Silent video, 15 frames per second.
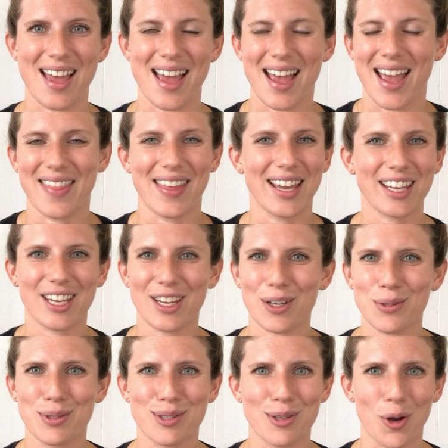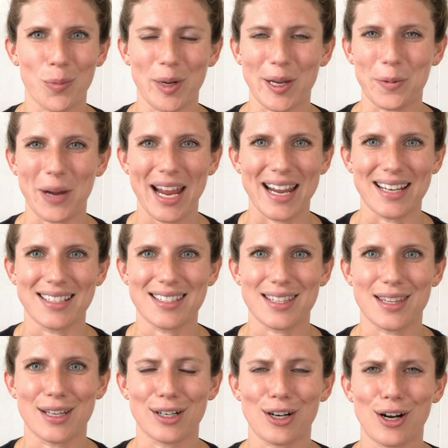And that can go so many ways.
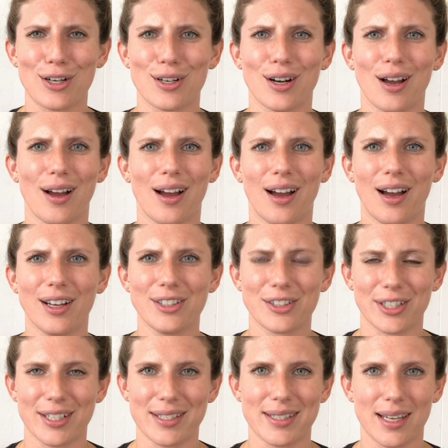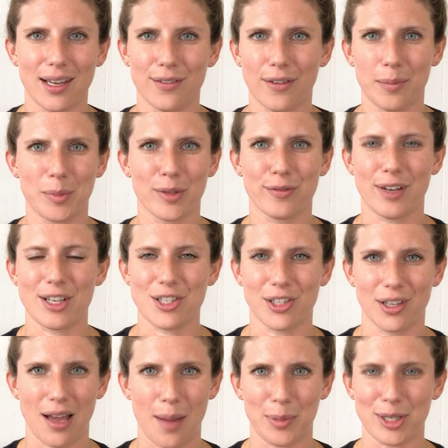There are hundreds of
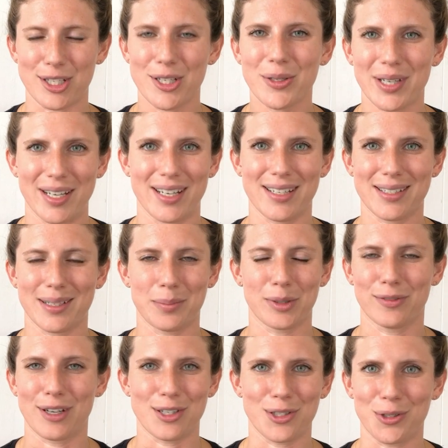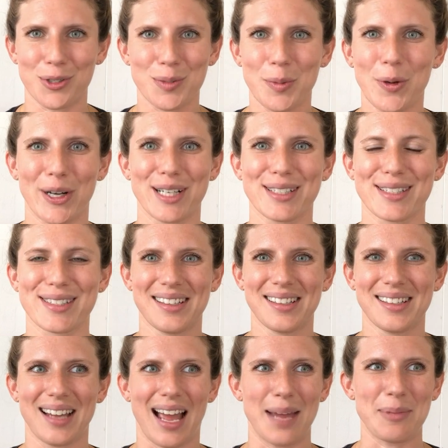professional opportunities in professional sports.
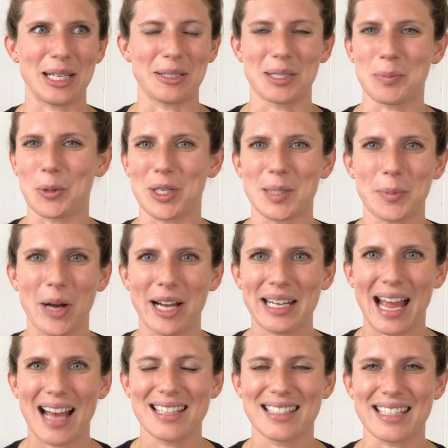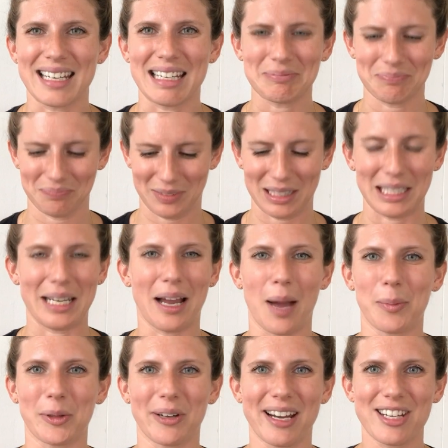I mean, sports broadcasting, league
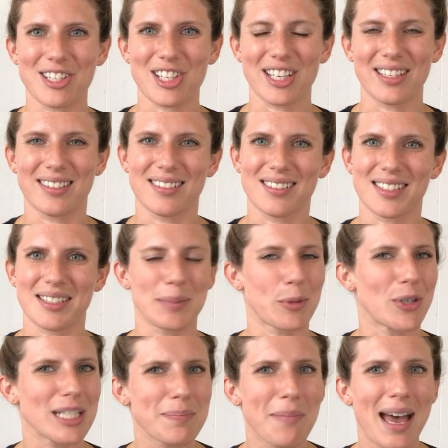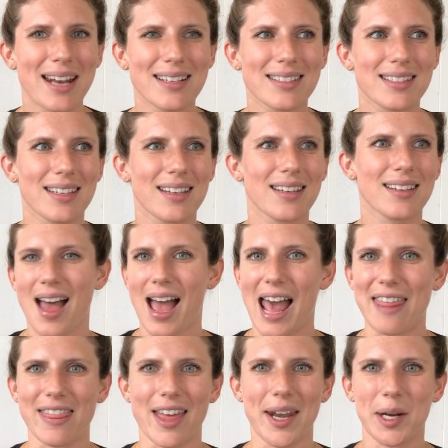operations, sports medicine,
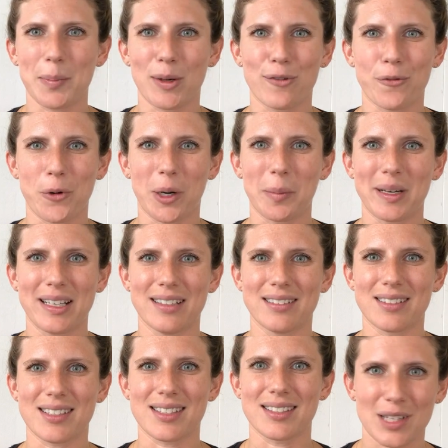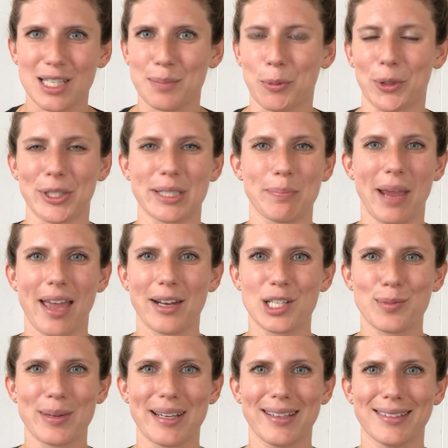athletic performance, sports
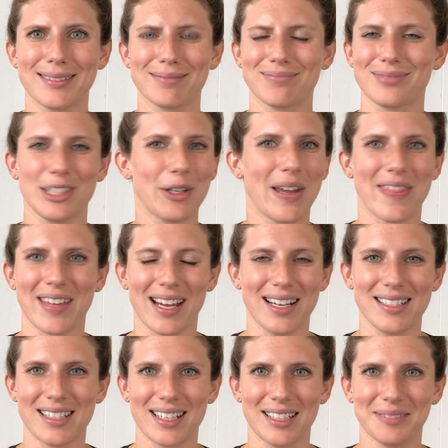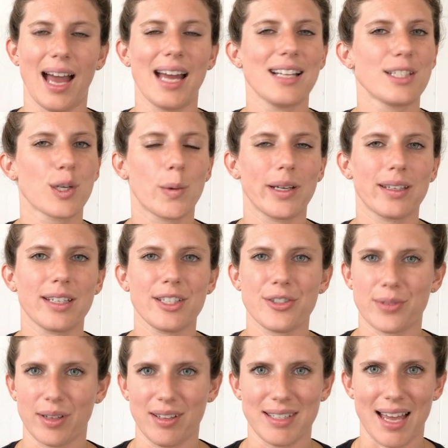management. You get the idea. I had to quickly
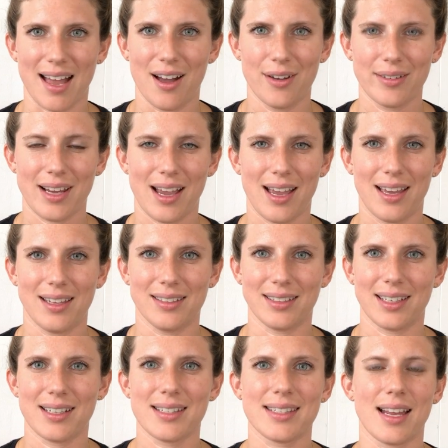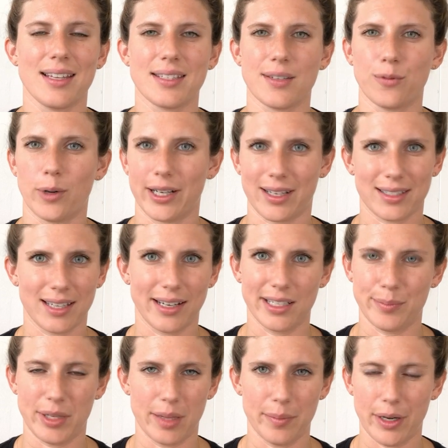drill down and get a sense of what excited
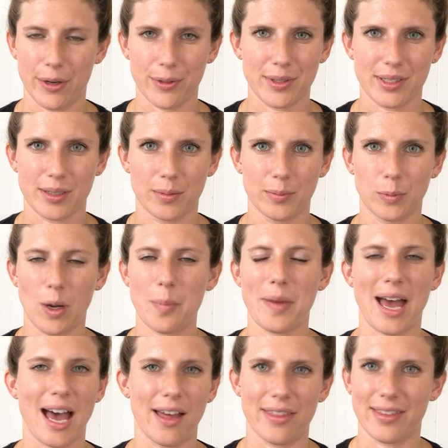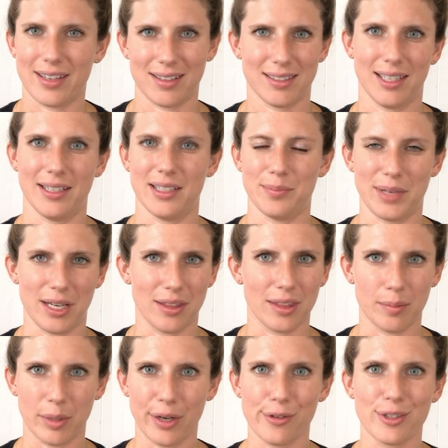me the most, what path excited me the
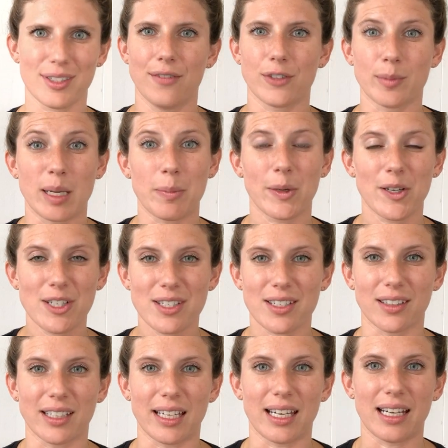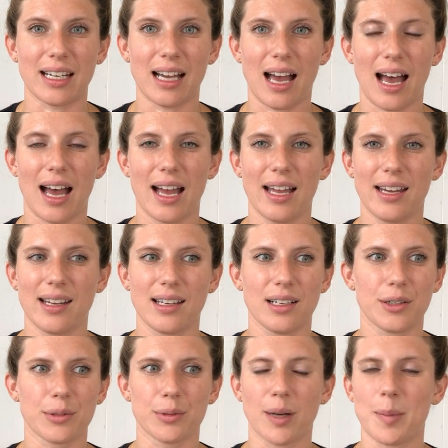most. For me personally, I
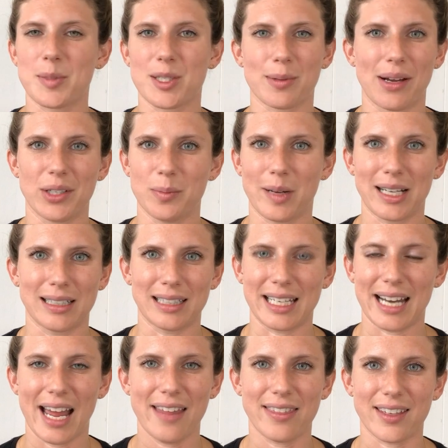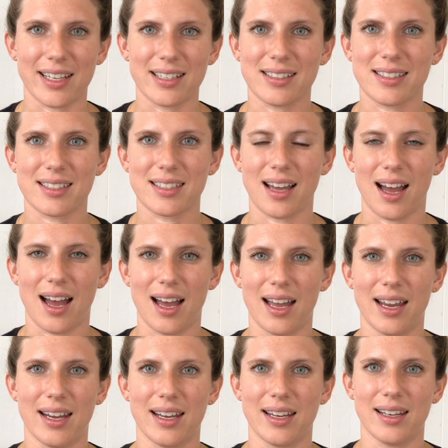grew up surrounded by elite athletes.
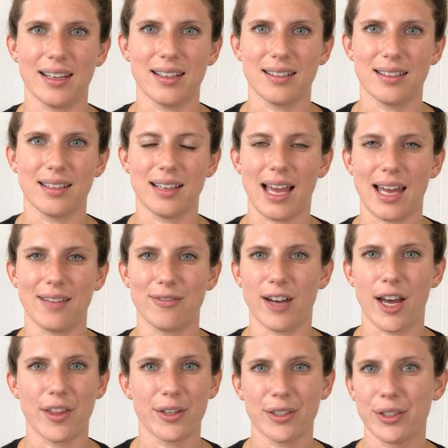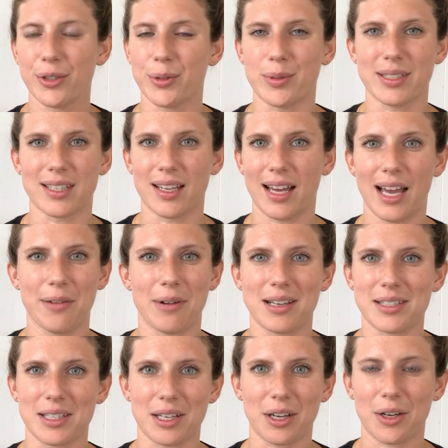I had a father who was a head
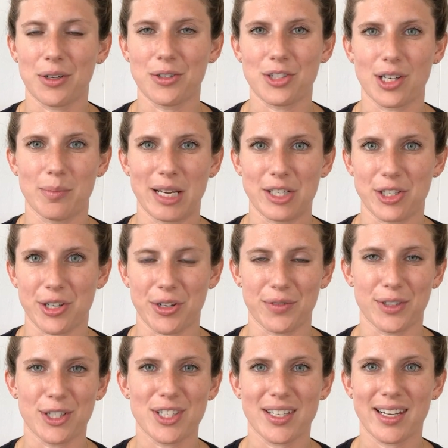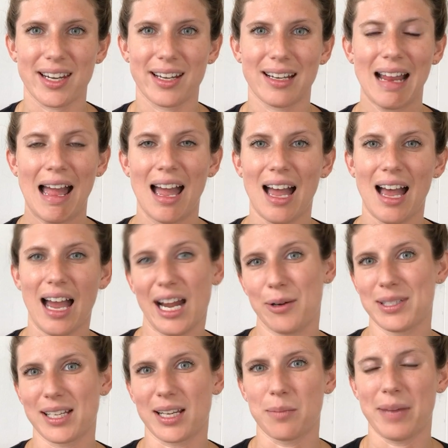wrestling coach at a major university. I
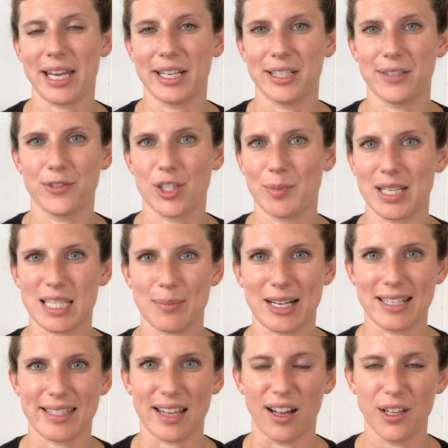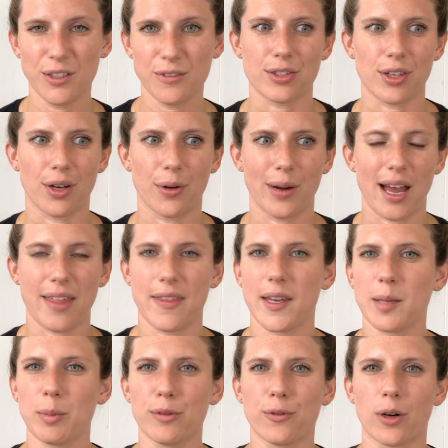was a competitive gymnast myself, so
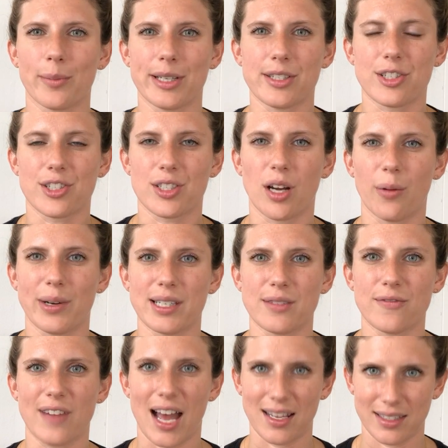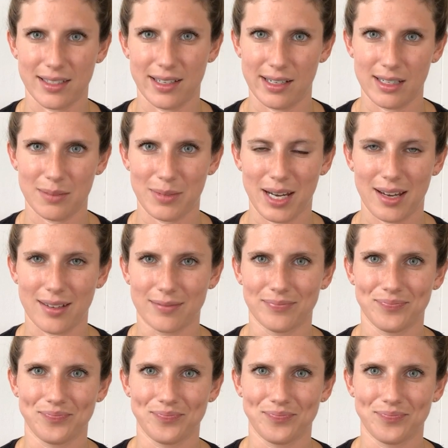athletic performance just always fascinated me.